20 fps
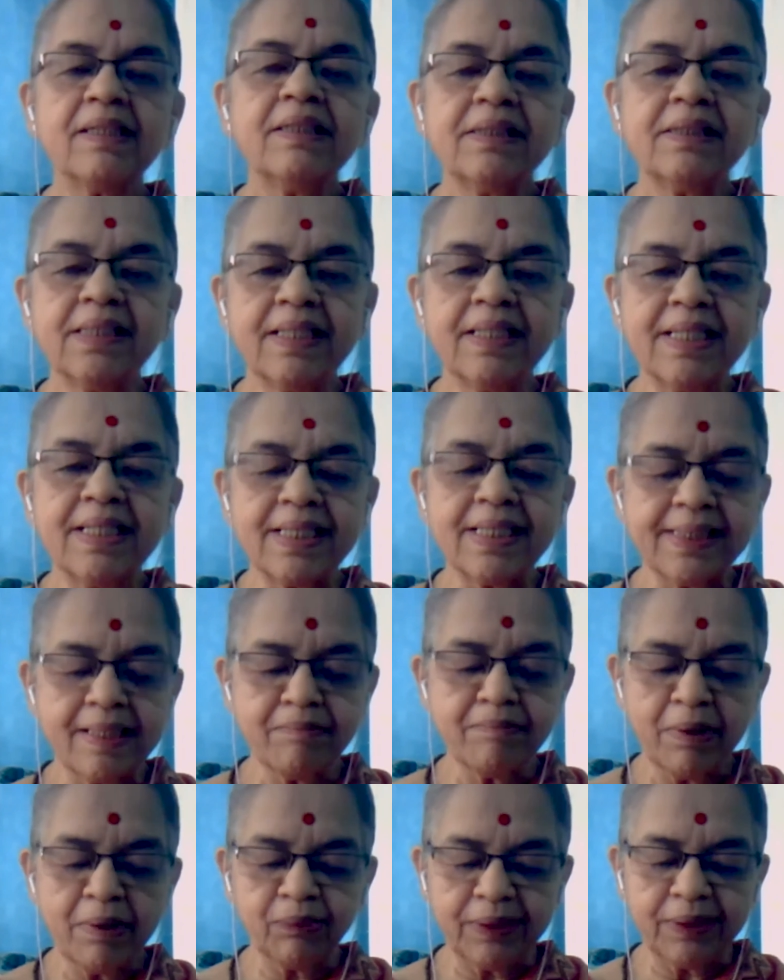Jainas and
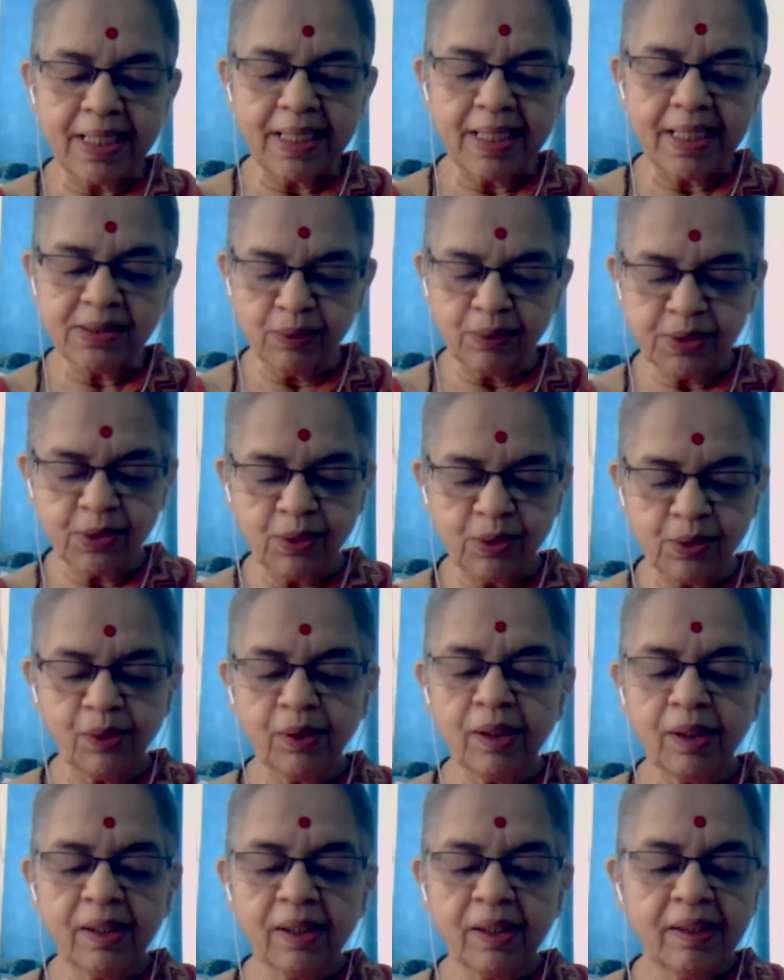Bauddhas also
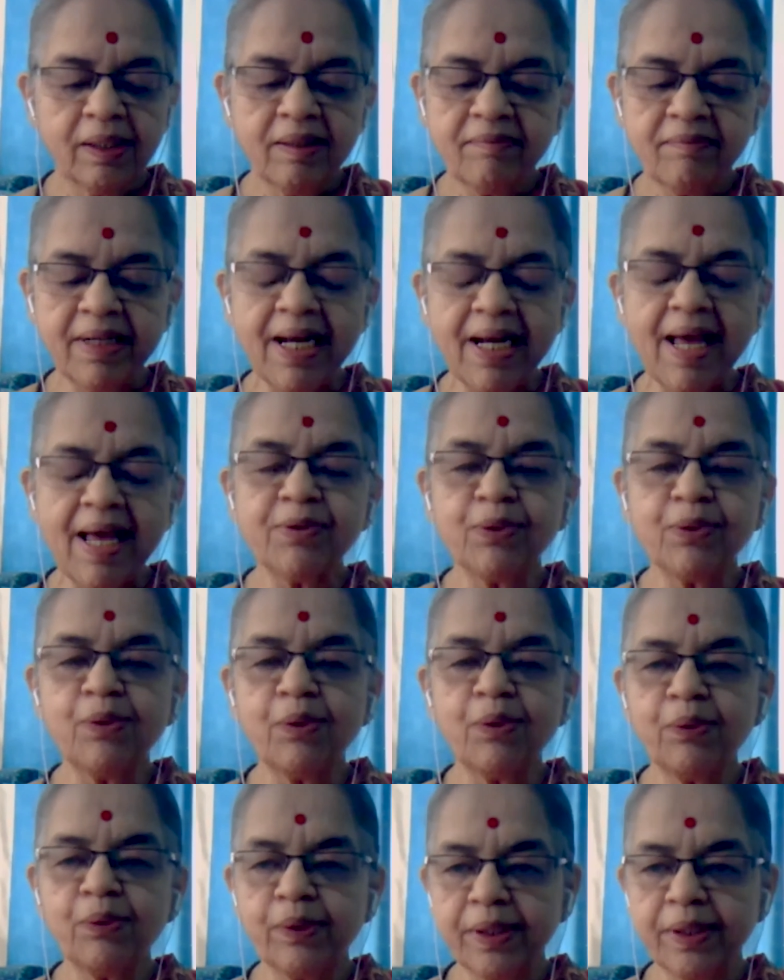we'll have to
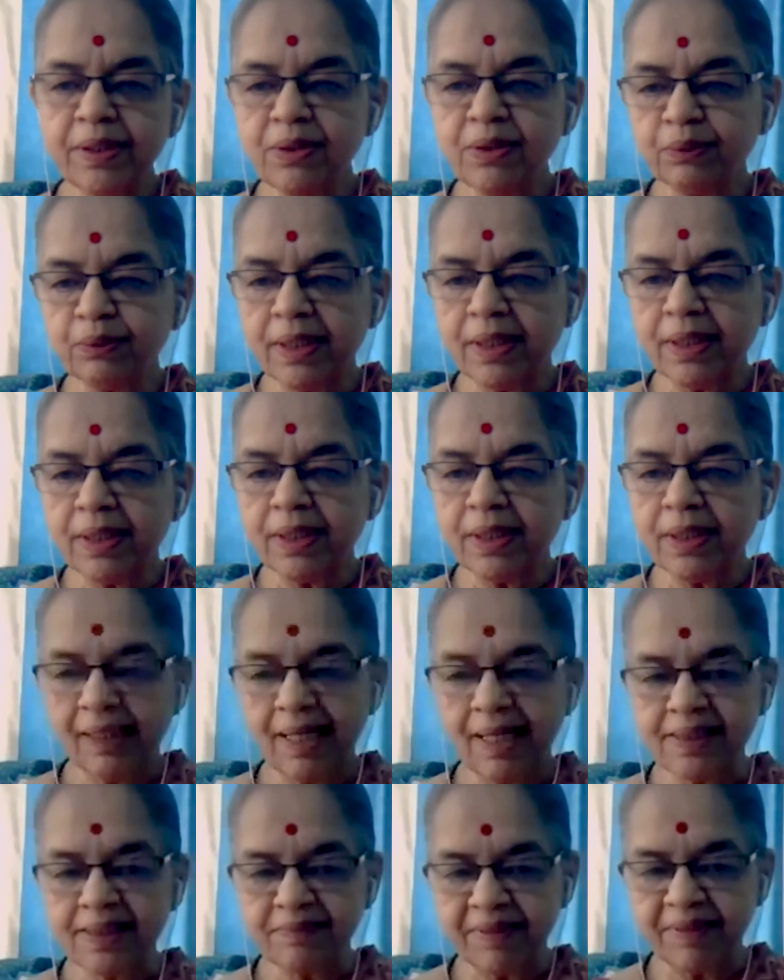go into the
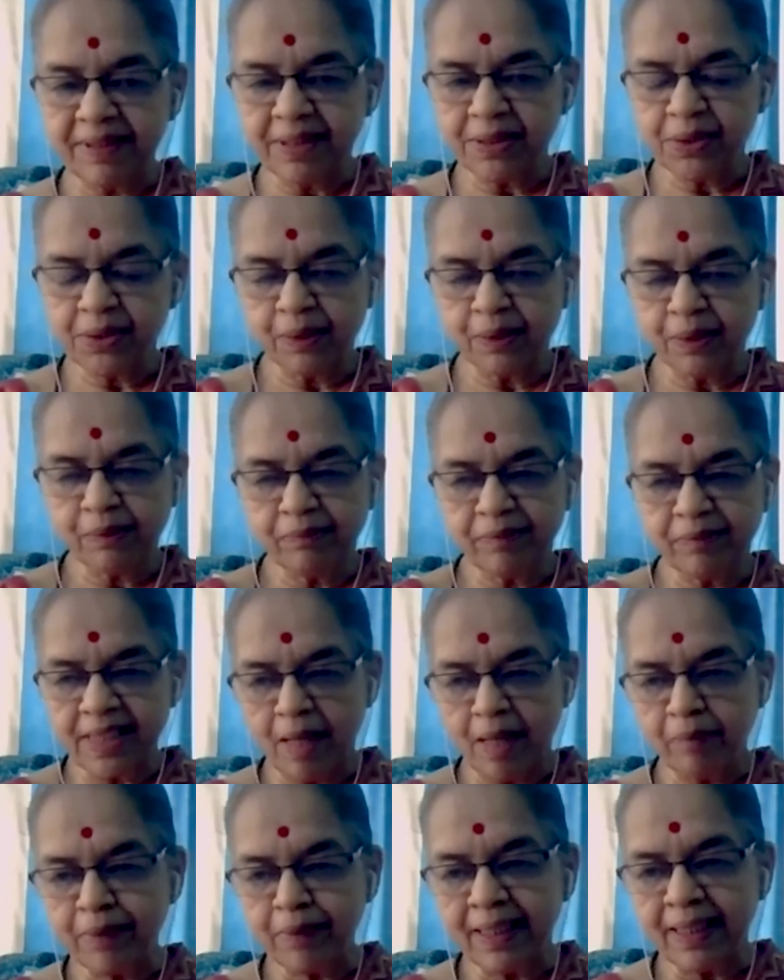classification of the
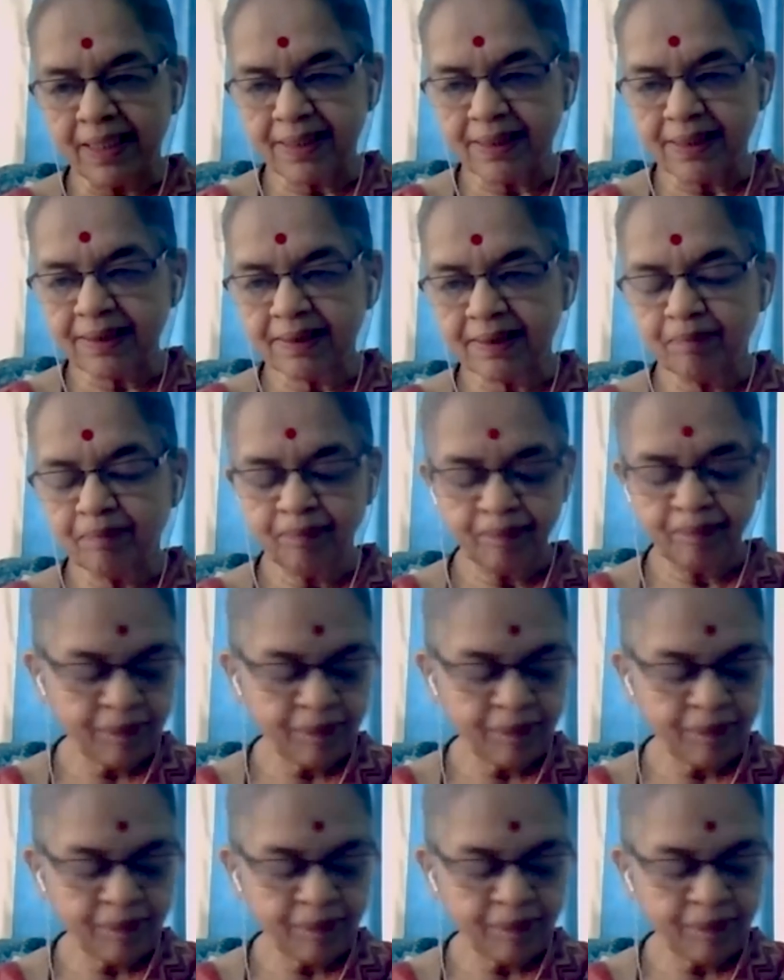Shabdikas.